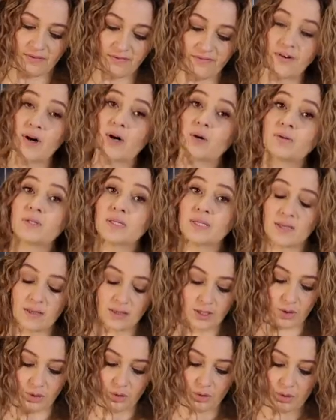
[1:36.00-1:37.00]
Fold
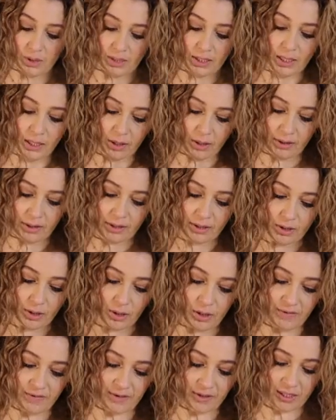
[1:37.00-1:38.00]
your cloth
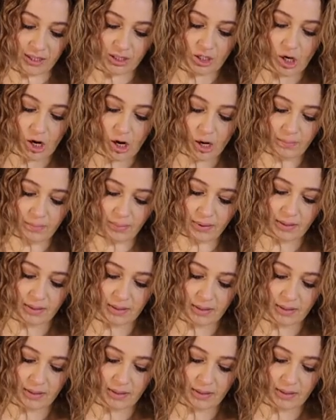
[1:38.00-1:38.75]
over the top